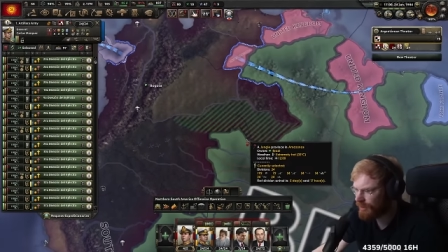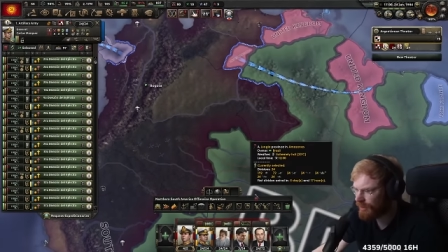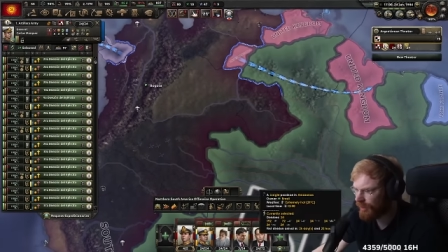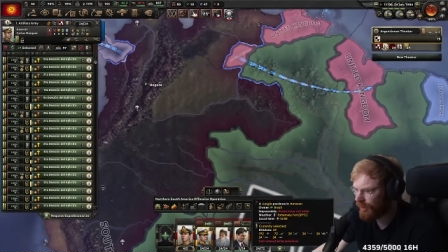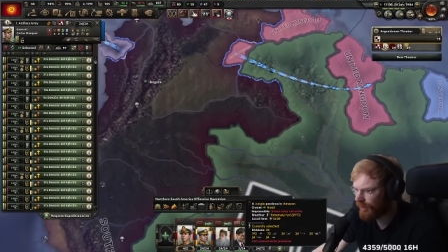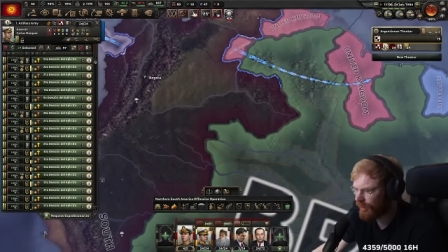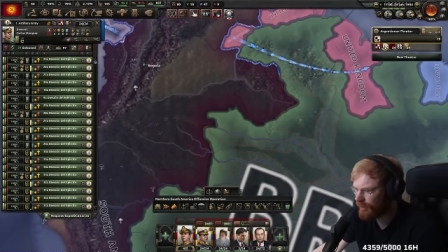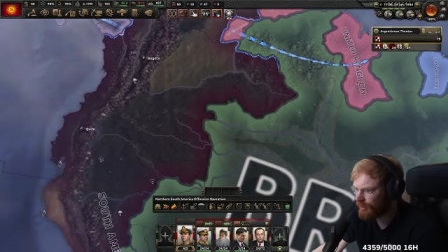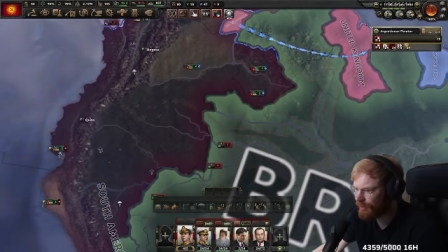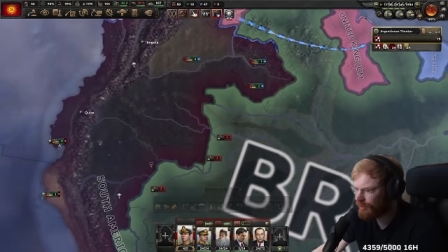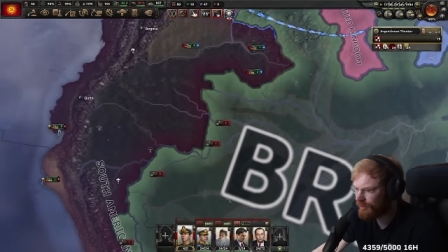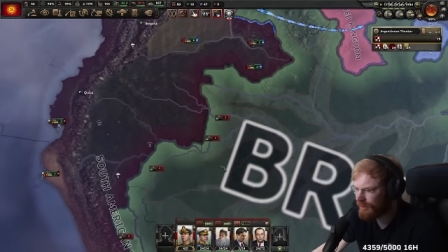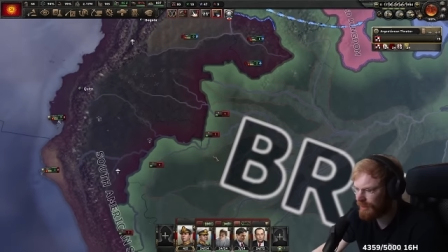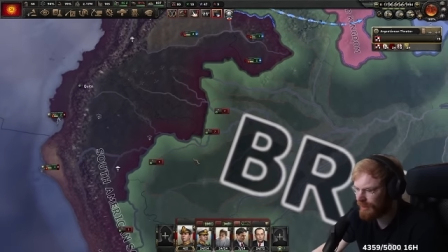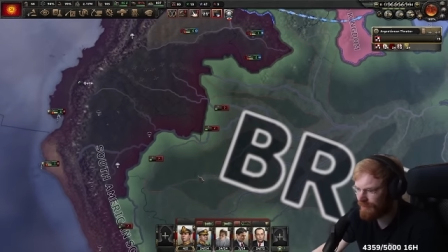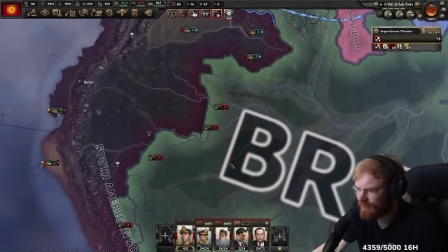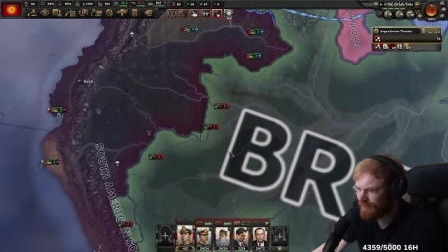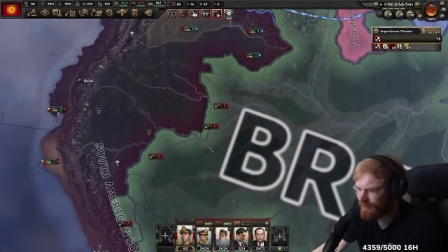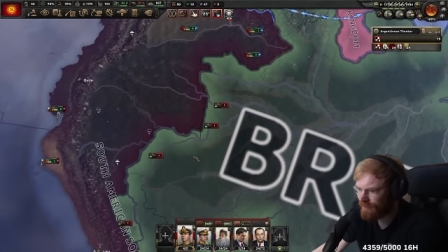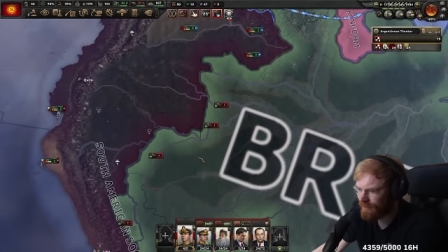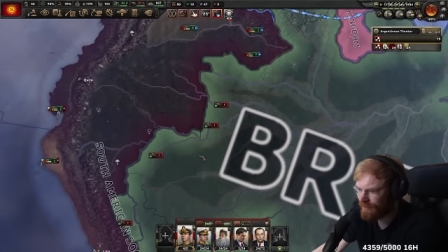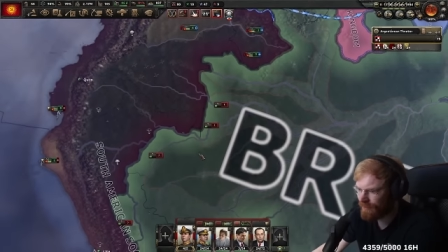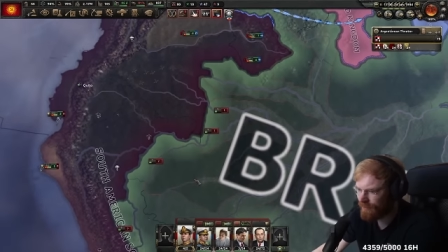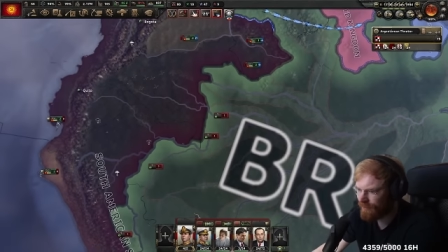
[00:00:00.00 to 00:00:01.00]
argue that
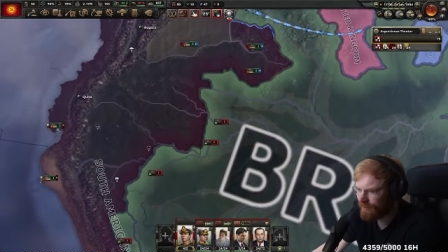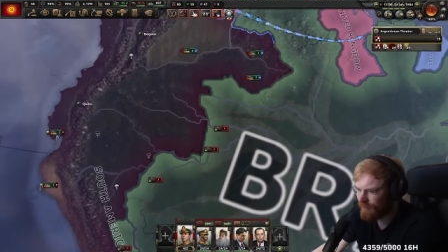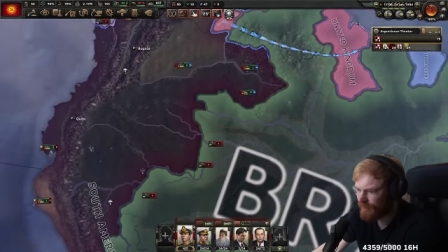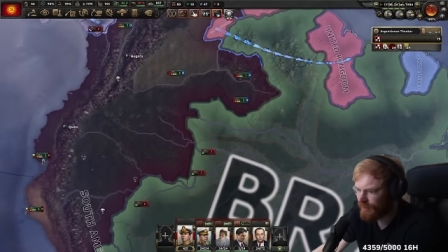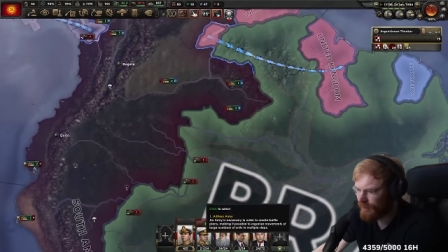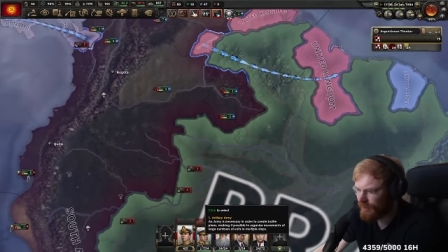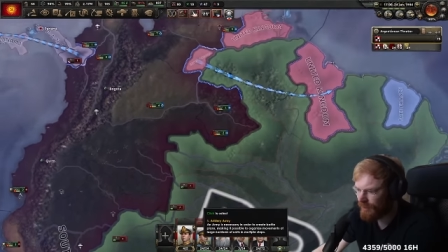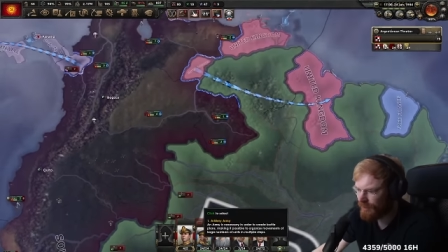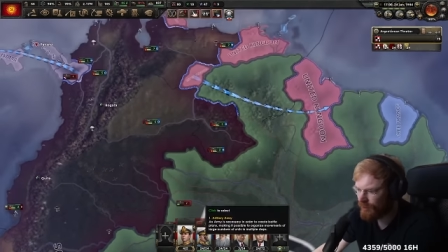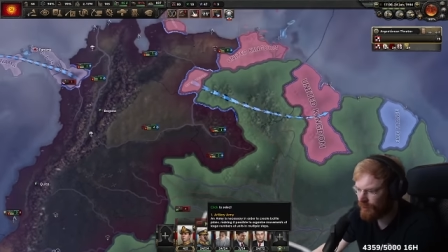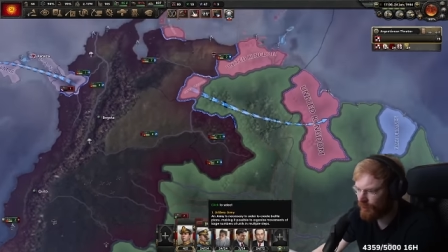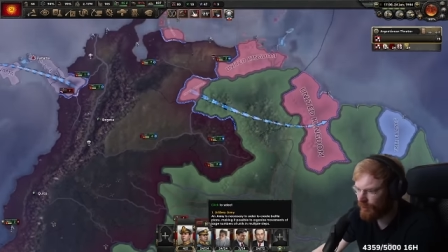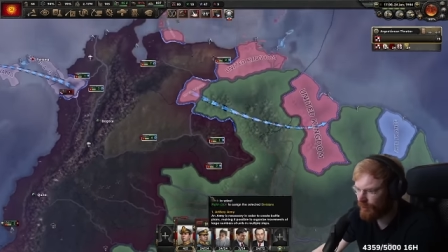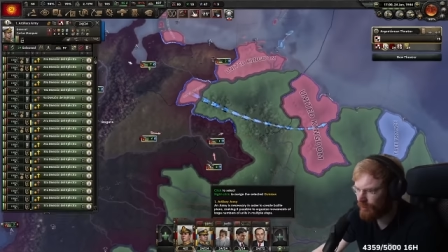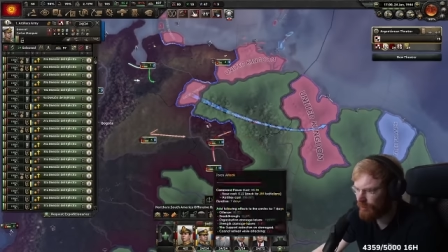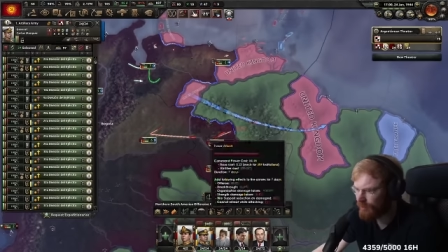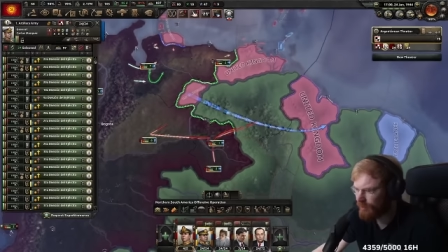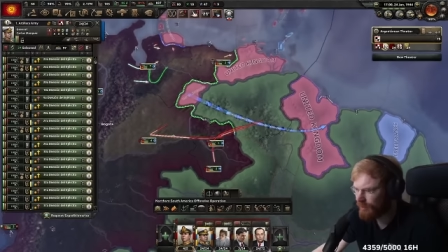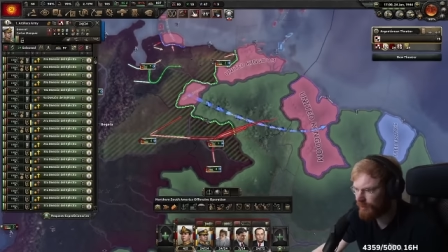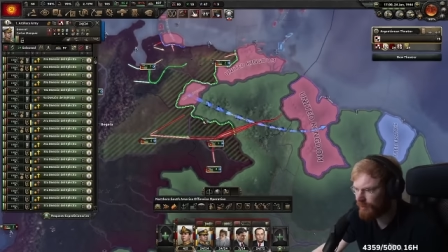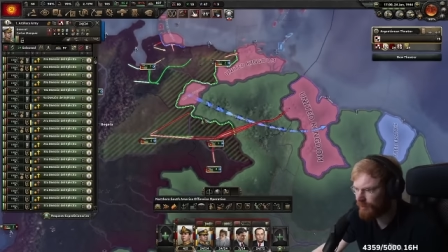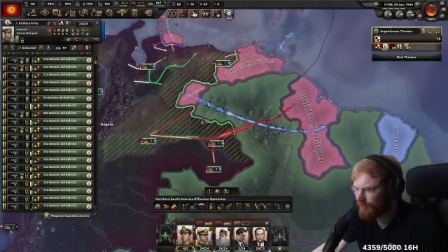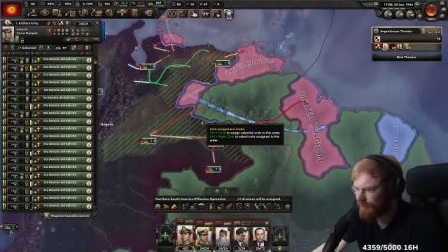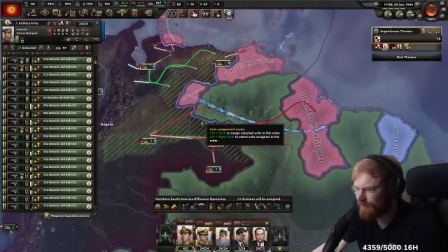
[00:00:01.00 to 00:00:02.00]
this is fully
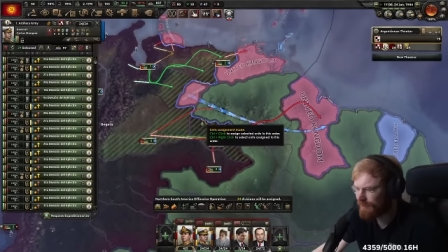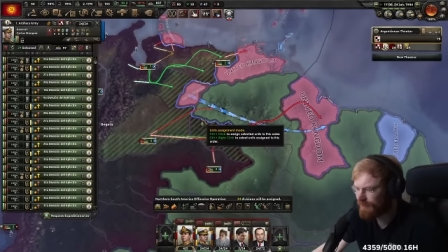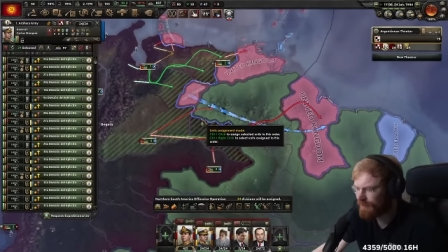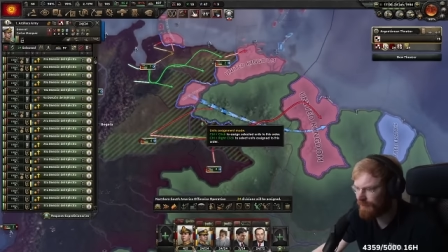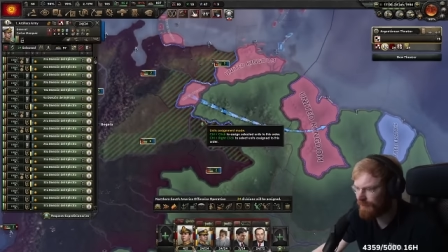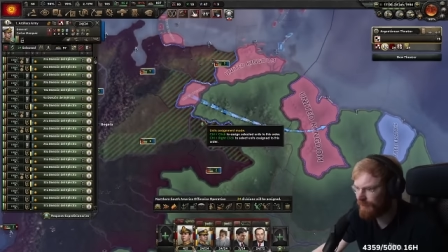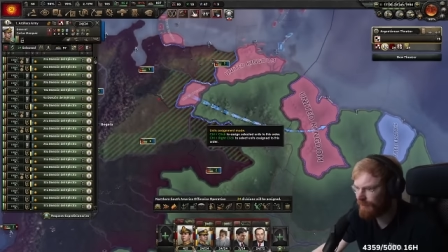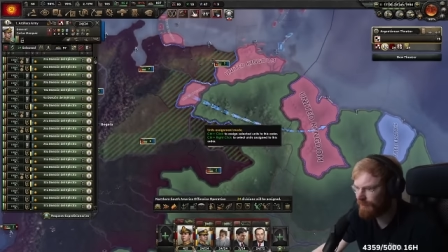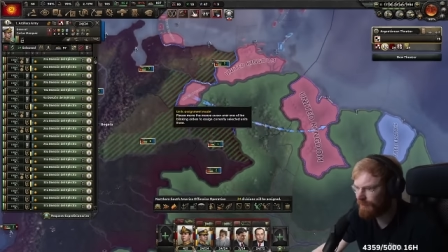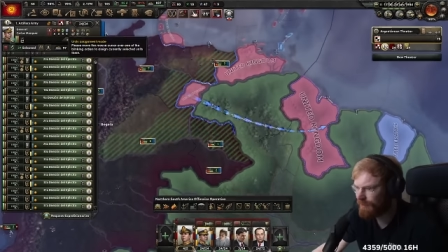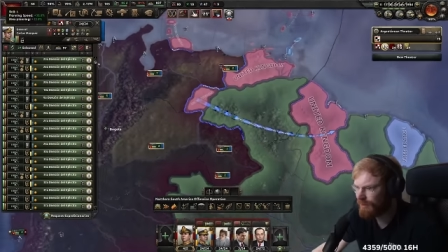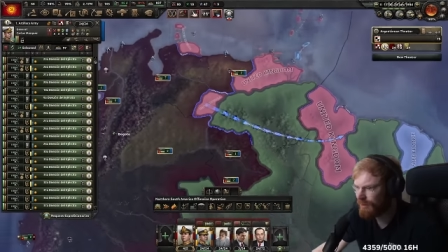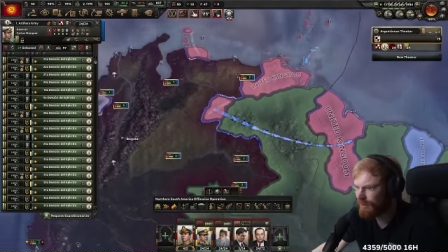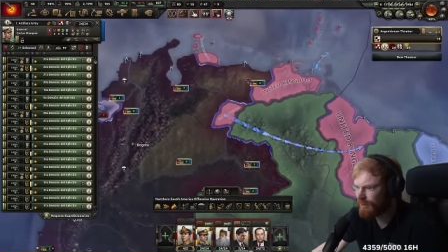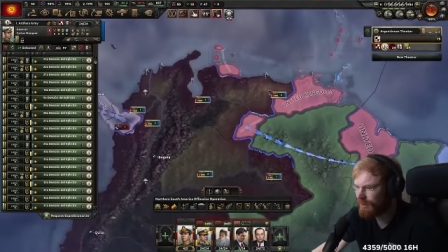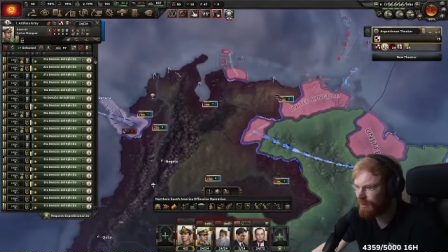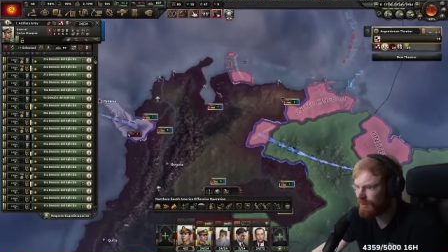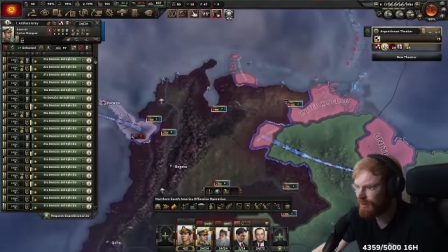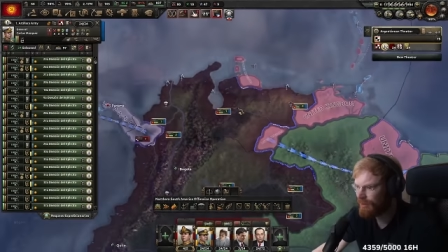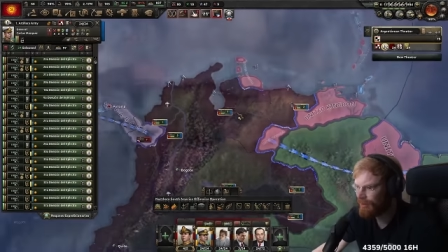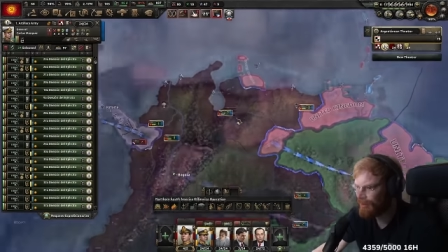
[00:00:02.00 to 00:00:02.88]
ignorable. It means nothing.